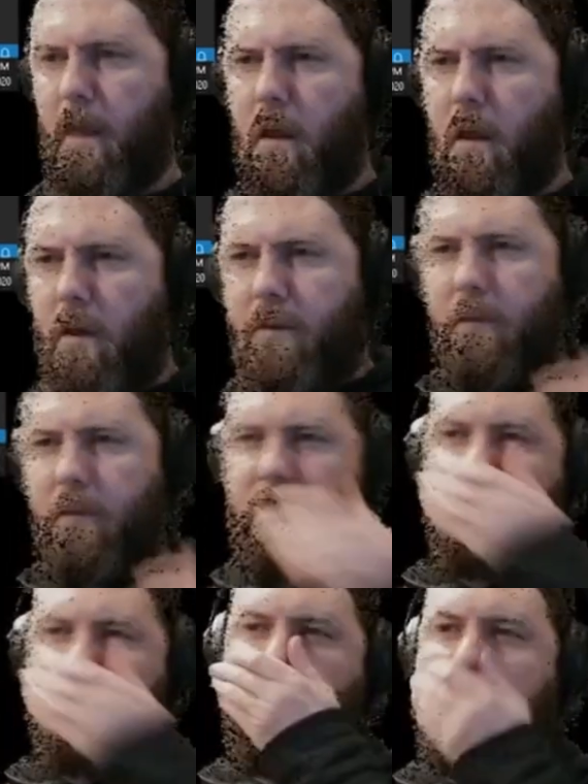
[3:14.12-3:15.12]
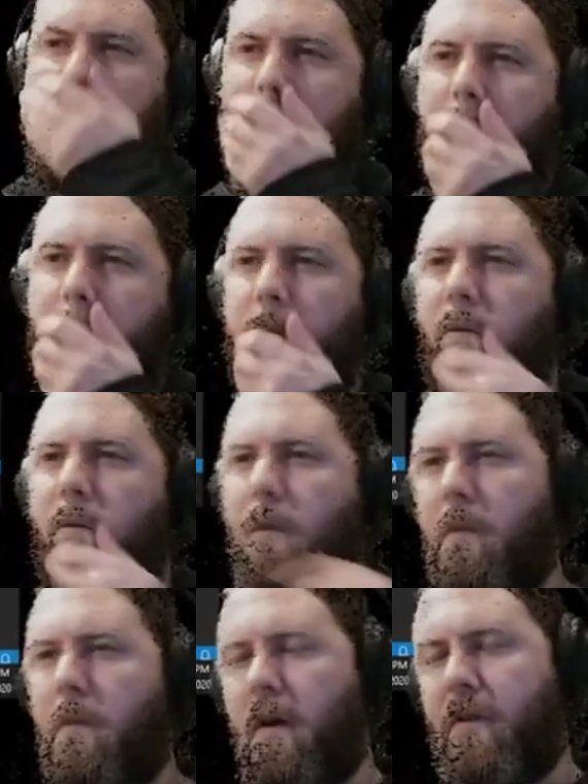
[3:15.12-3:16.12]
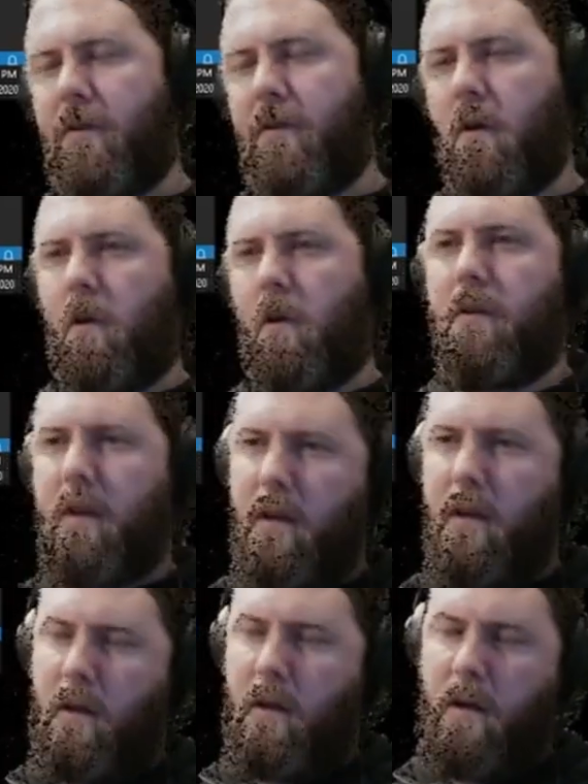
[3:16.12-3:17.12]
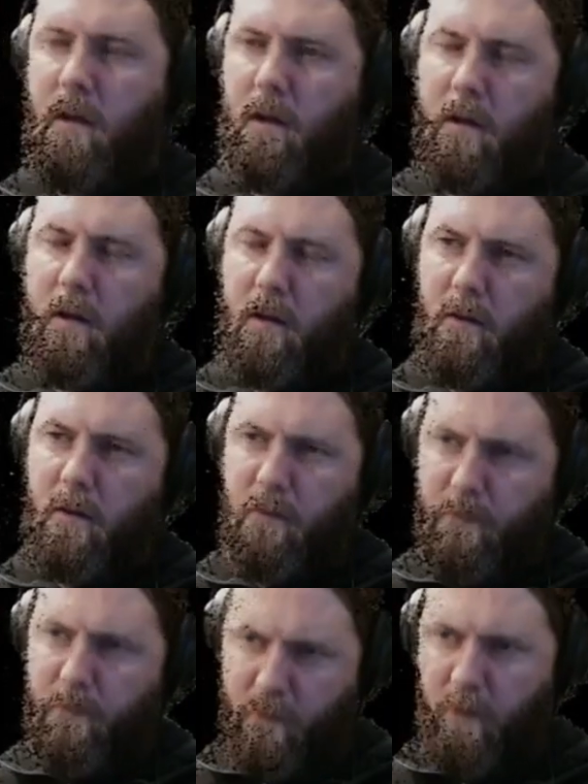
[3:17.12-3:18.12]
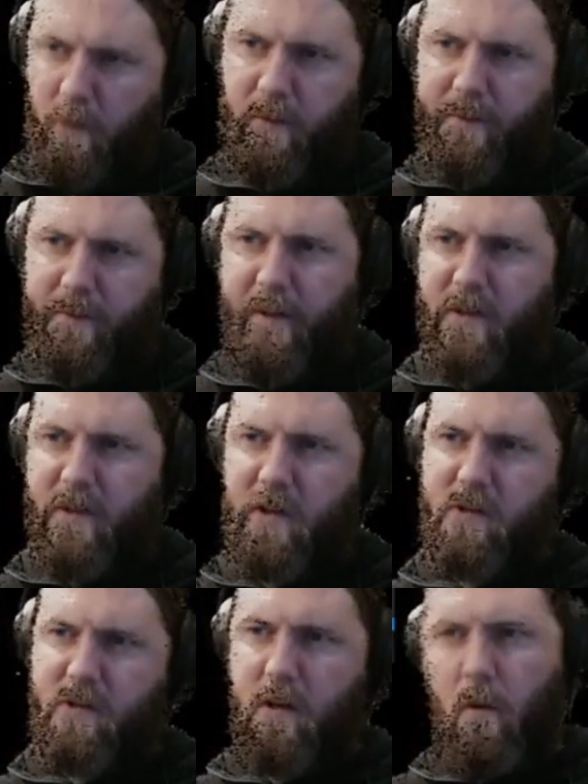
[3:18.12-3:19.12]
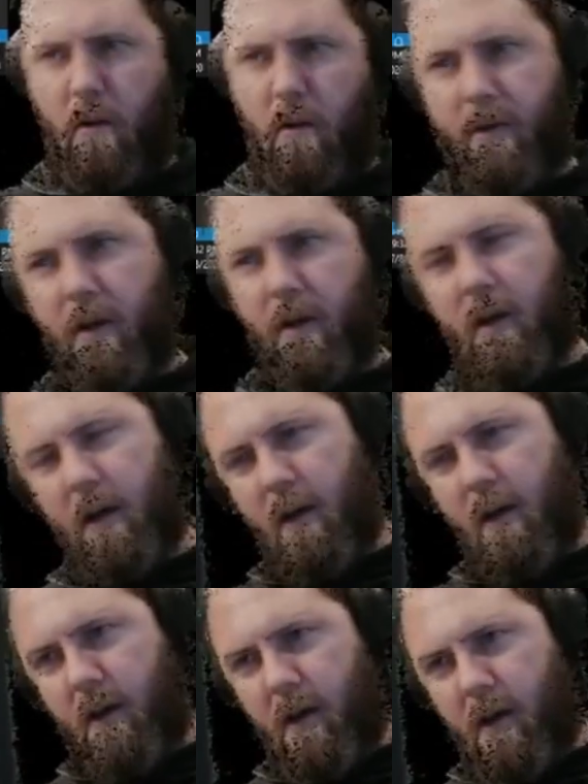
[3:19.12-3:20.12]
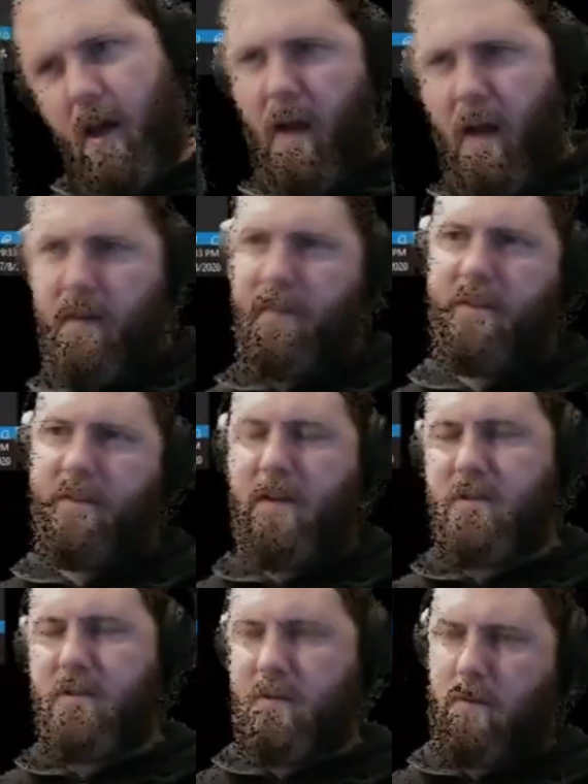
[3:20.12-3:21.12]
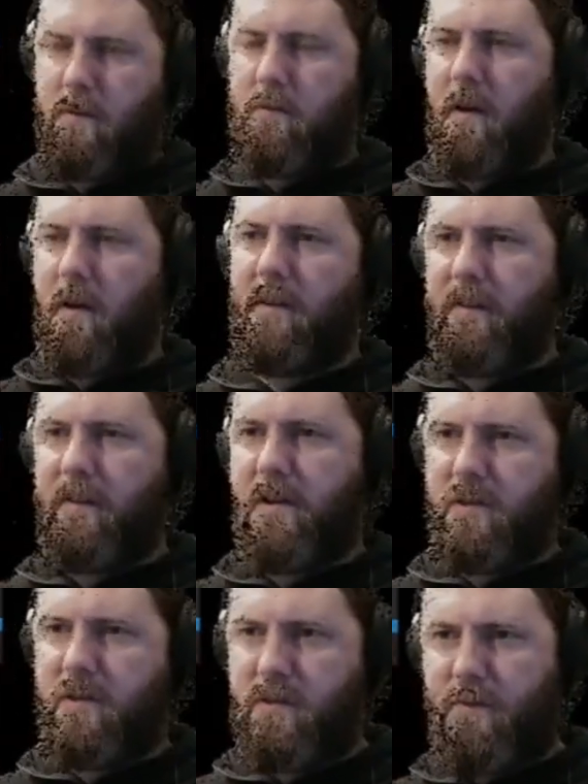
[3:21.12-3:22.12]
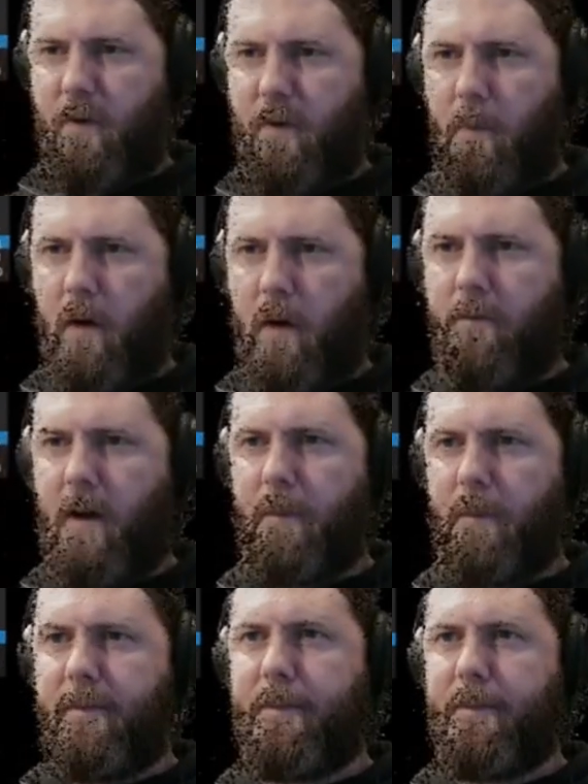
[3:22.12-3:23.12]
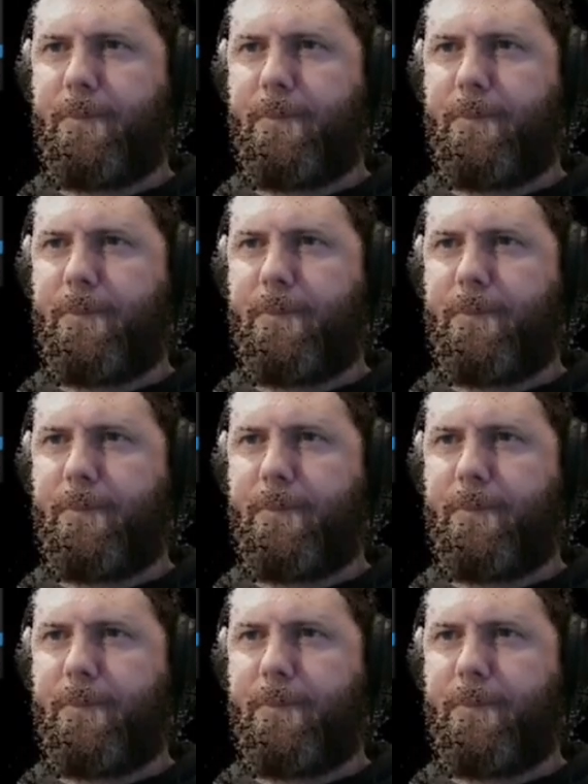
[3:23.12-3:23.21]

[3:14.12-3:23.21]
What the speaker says: So this should replace all the starting slashes and all the ending slashes or trailing slashes from our fragment.